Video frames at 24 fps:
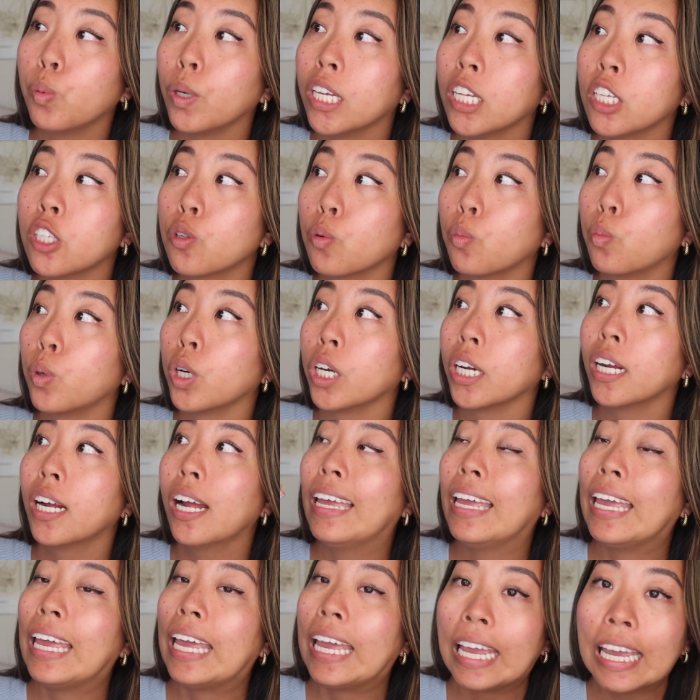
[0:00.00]
wings were
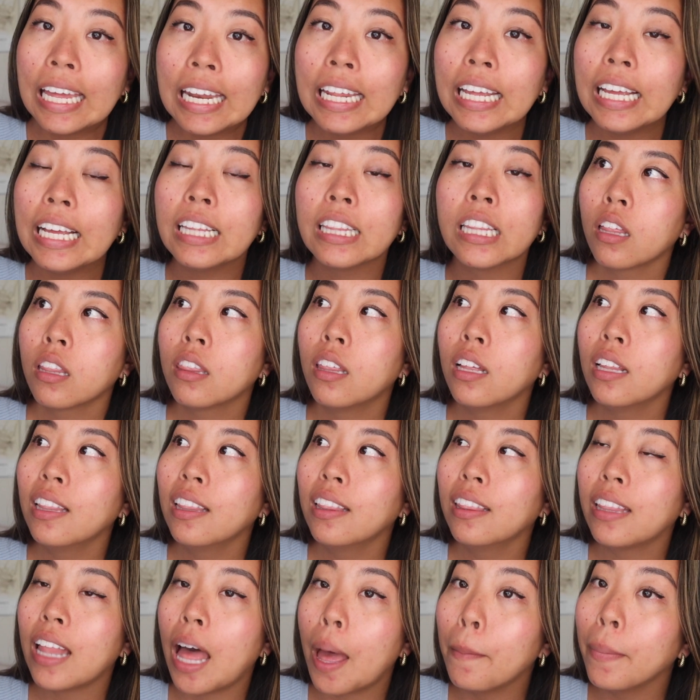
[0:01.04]
hitting. The
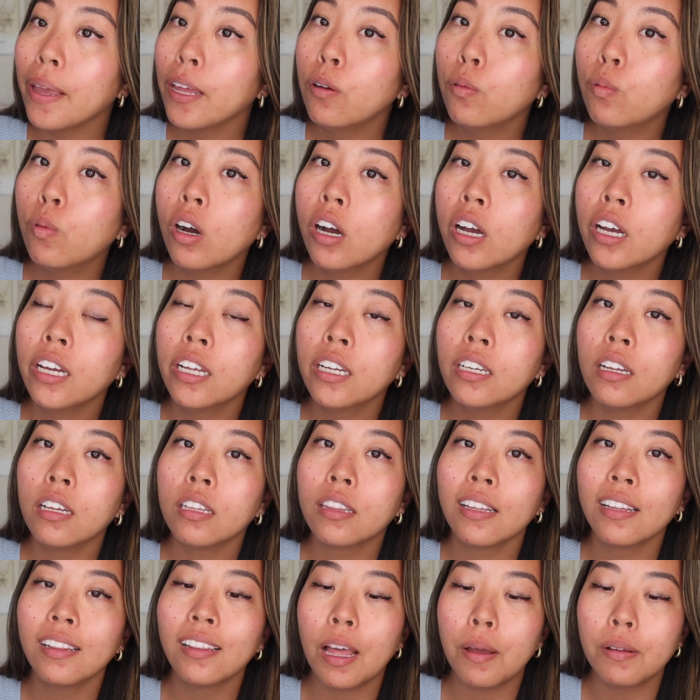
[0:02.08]
lemon one,
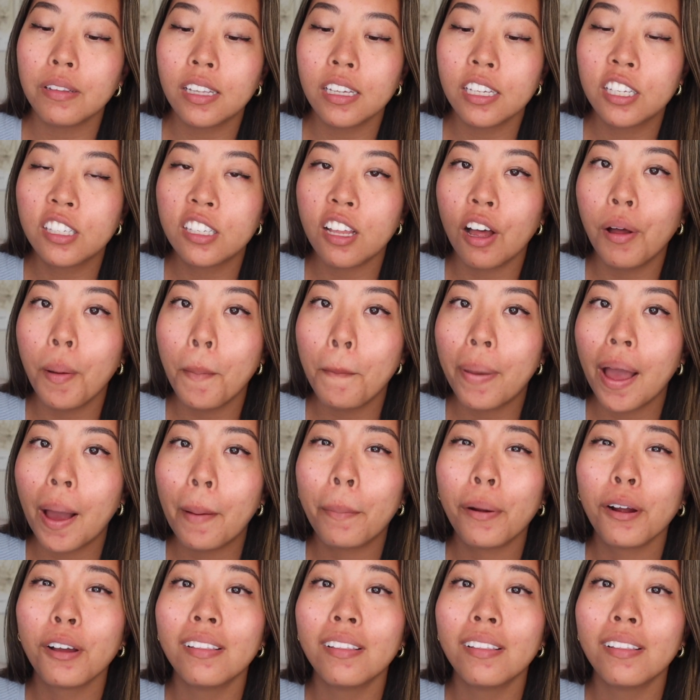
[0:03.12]
the salt and pepper